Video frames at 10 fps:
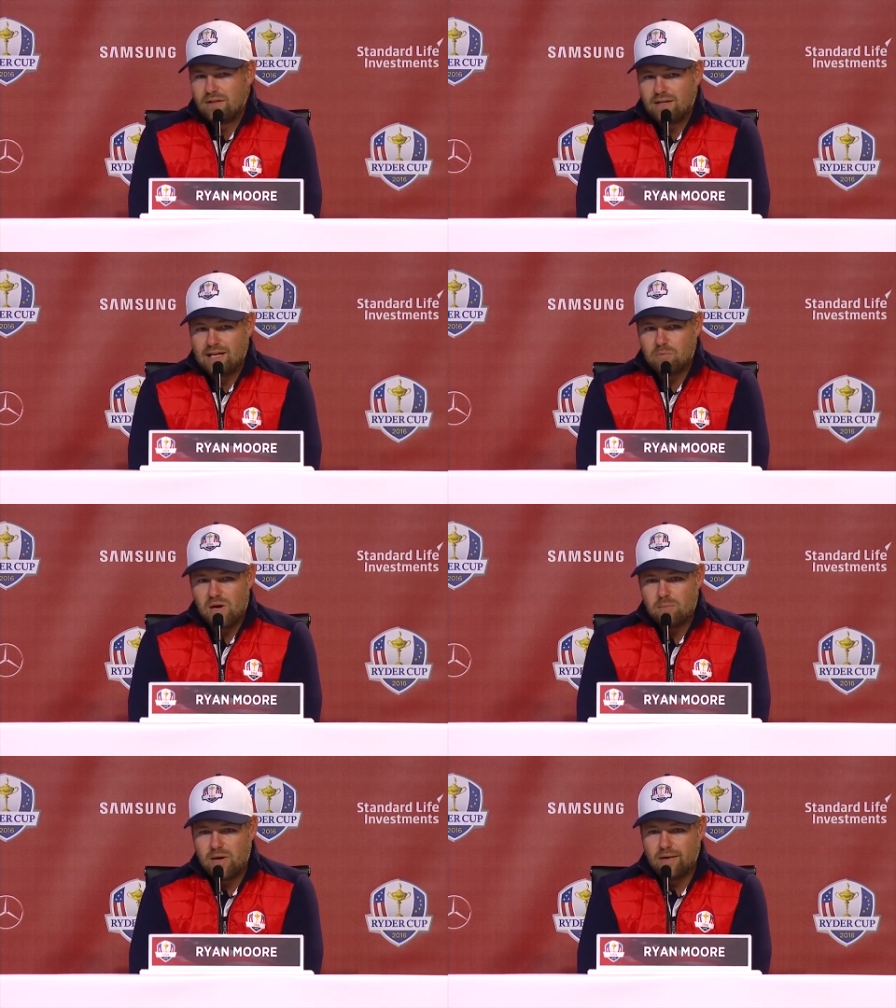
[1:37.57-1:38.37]
in
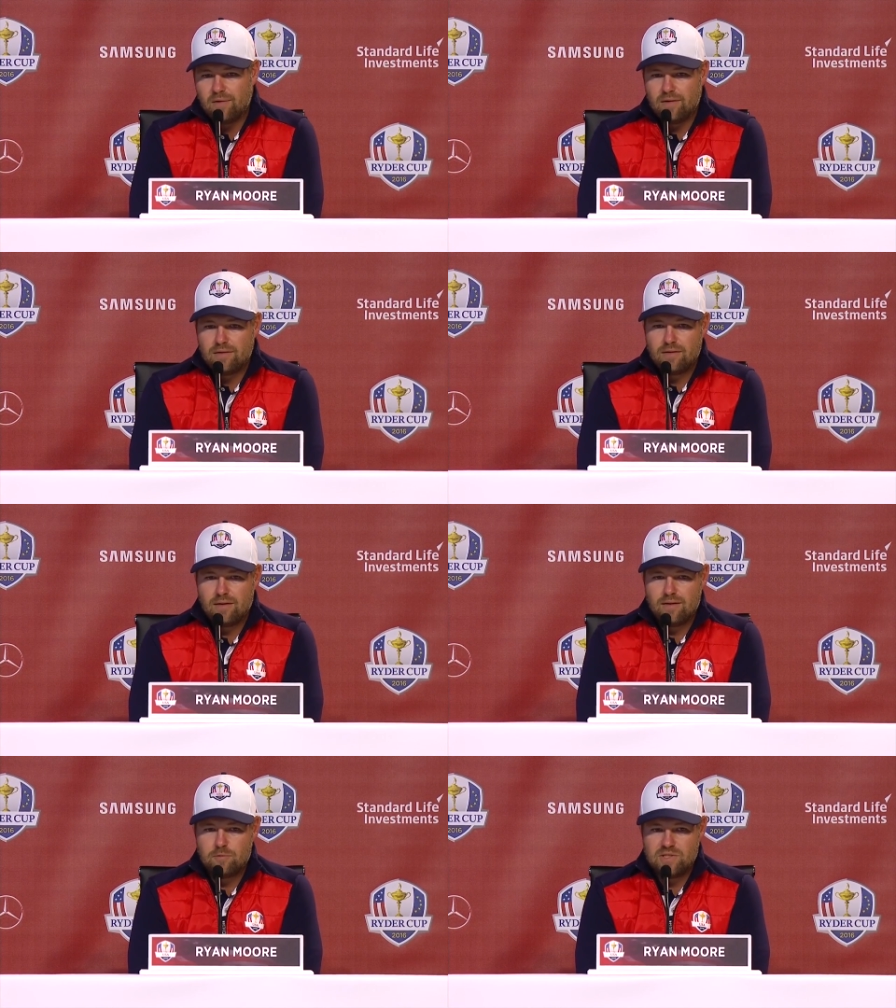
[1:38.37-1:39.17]
my power,
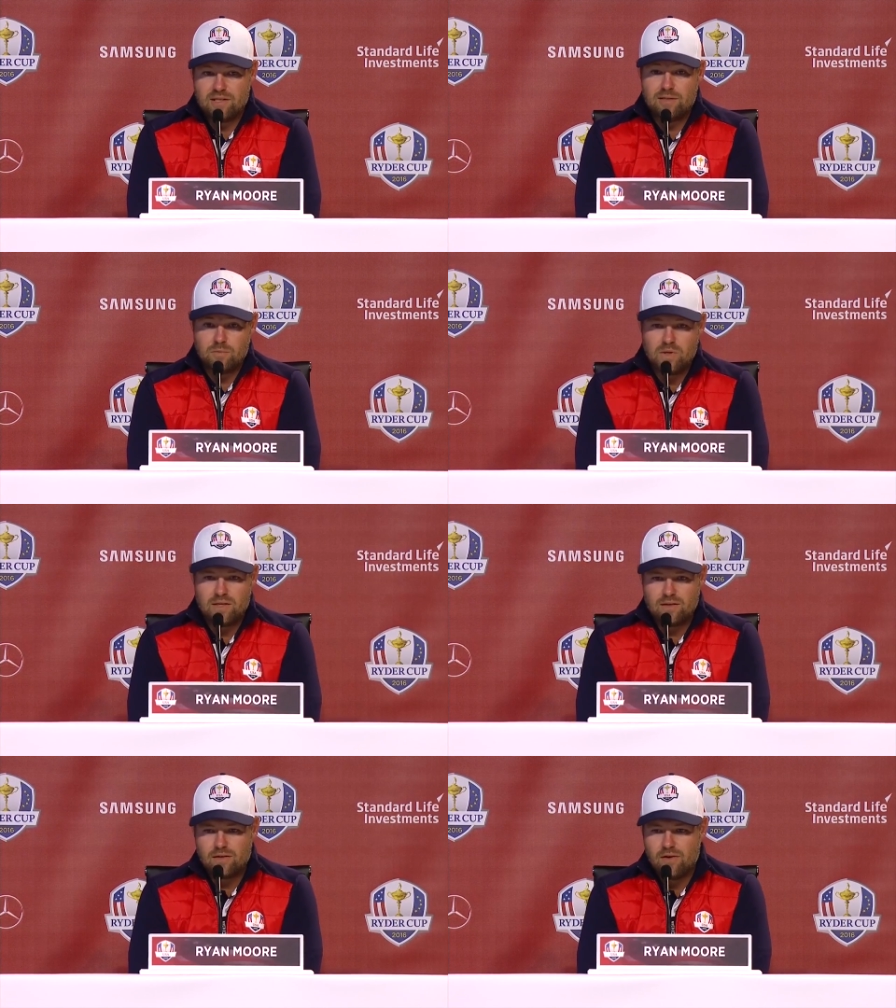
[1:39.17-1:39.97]
besides
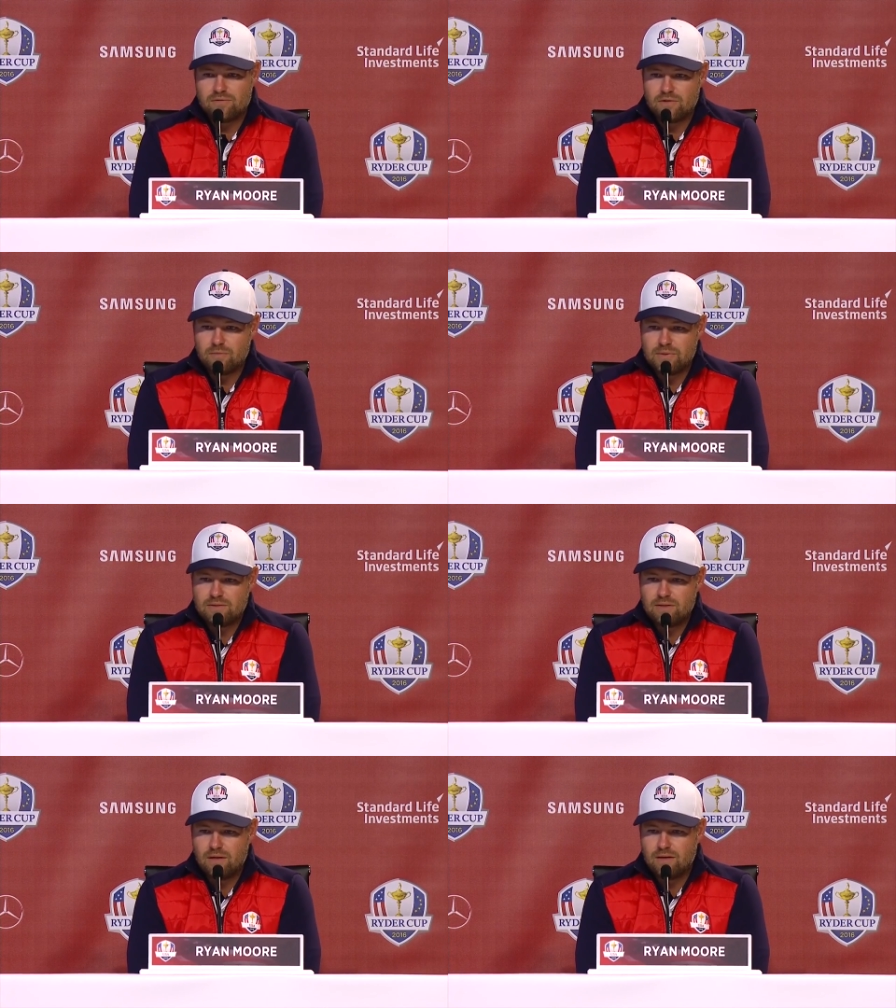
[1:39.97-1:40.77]
winning the golf
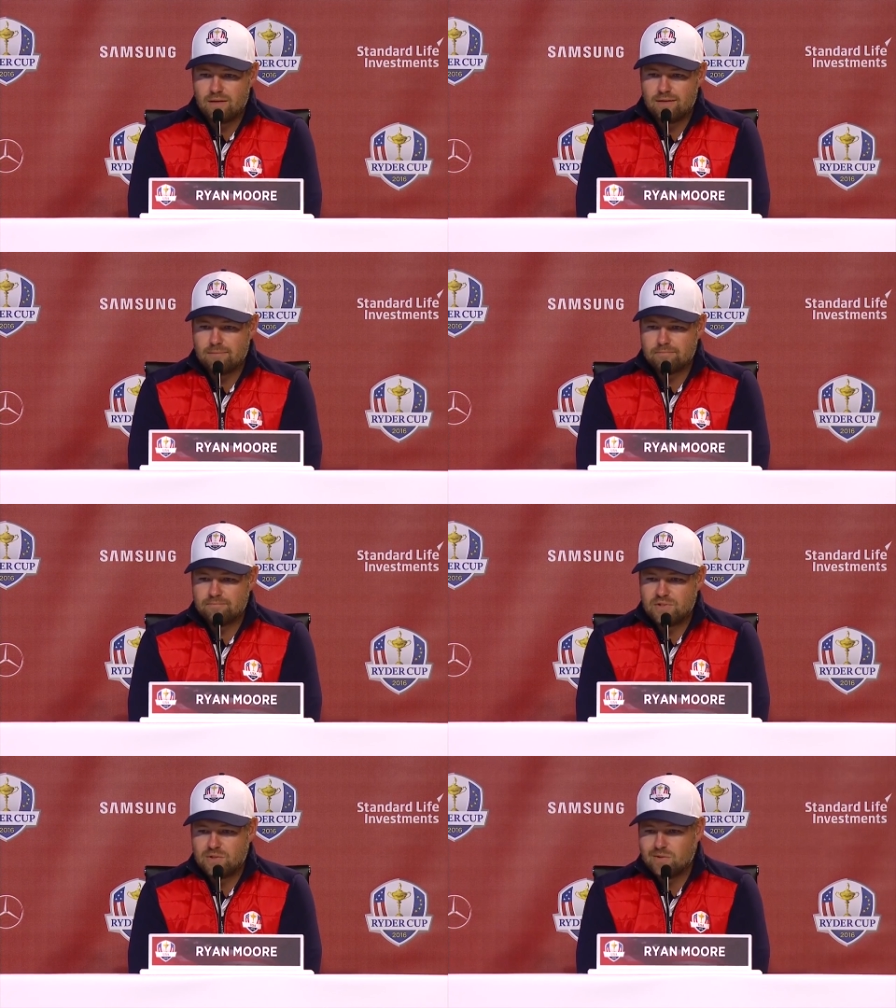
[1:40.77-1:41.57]
tournament,
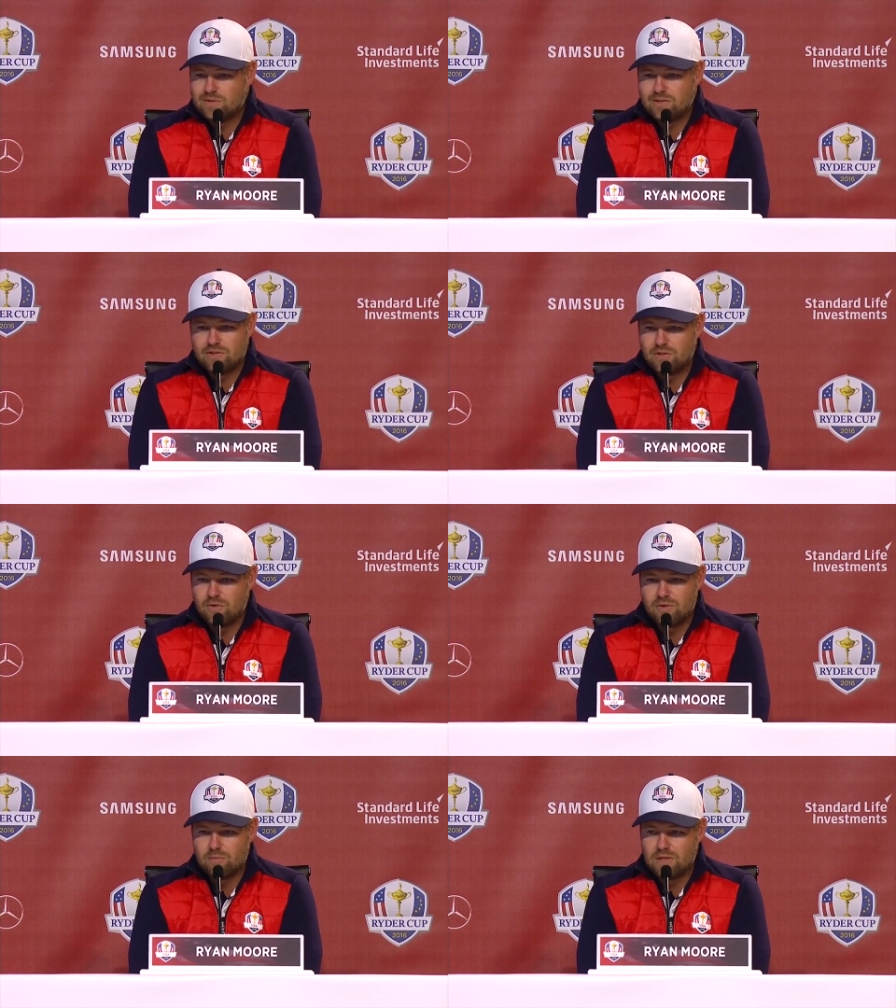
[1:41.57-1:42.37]
to
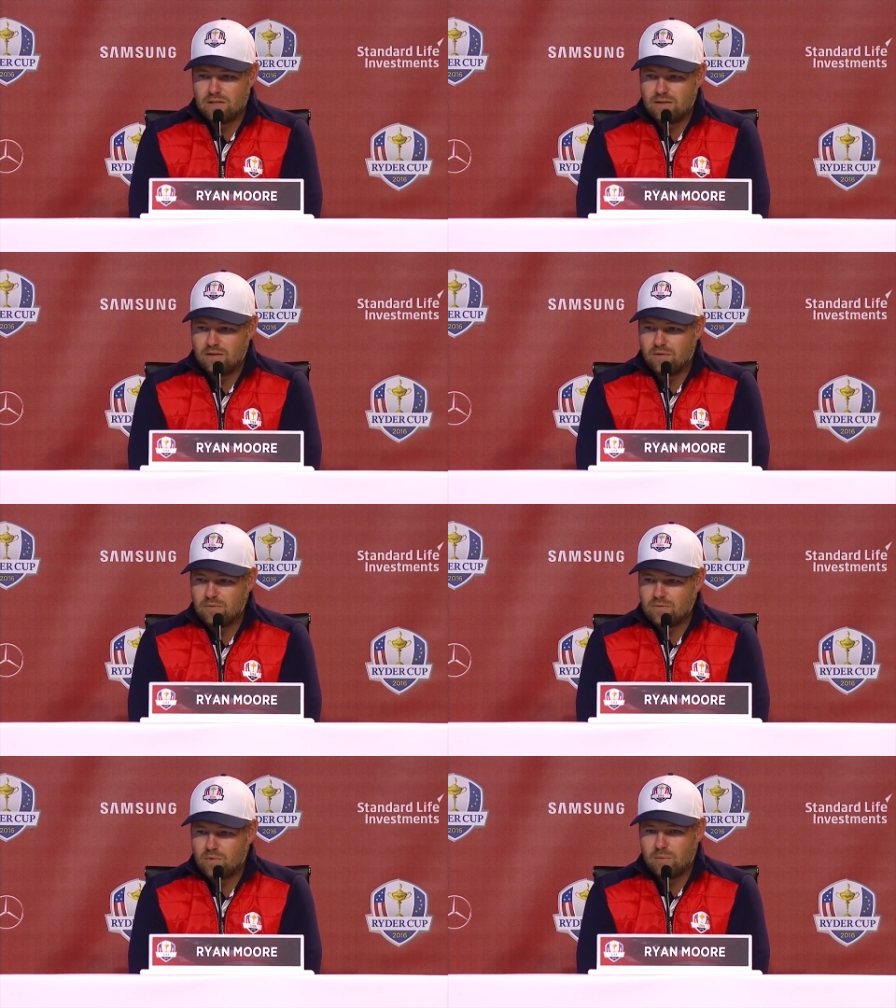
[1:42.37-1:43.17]
show them that
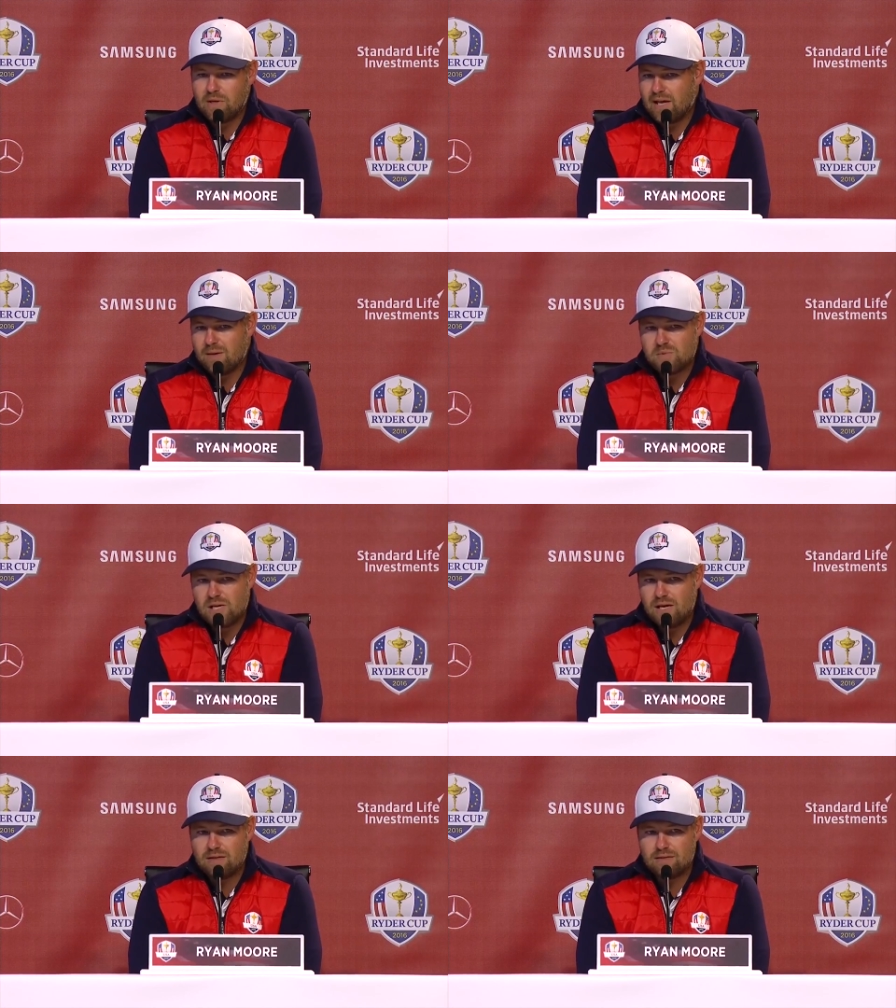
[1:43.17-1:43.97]
where my game's
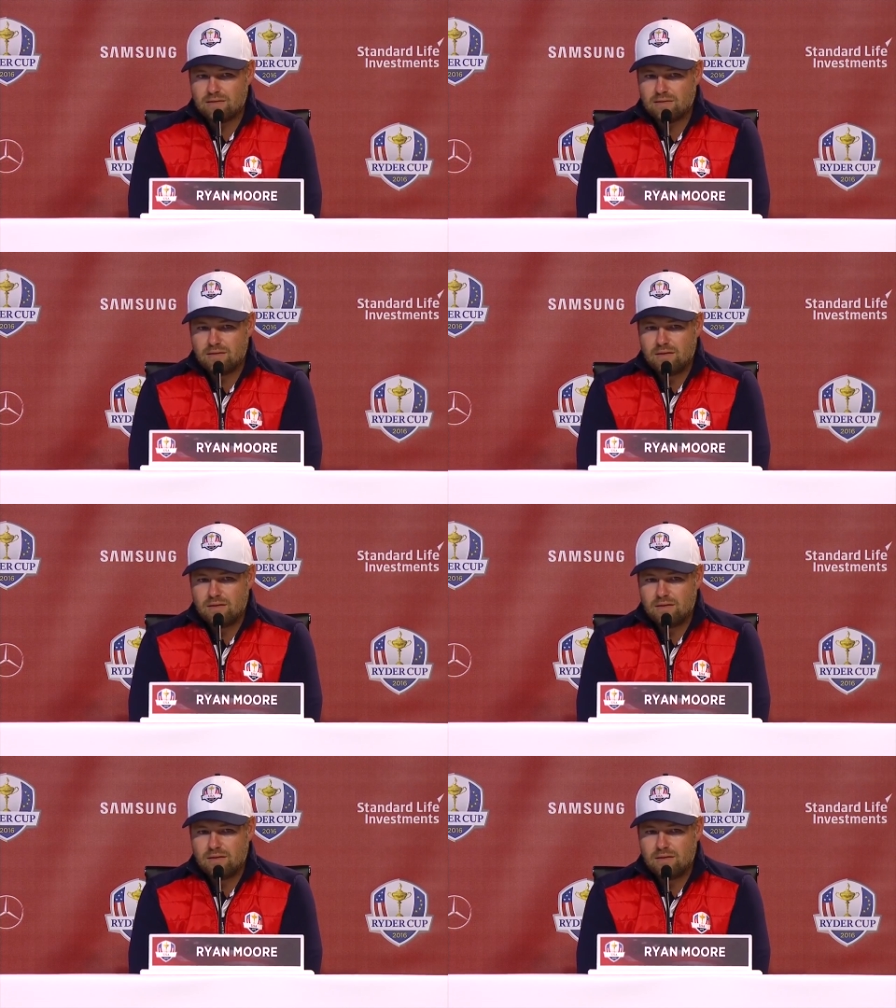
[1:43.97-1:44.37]
at, and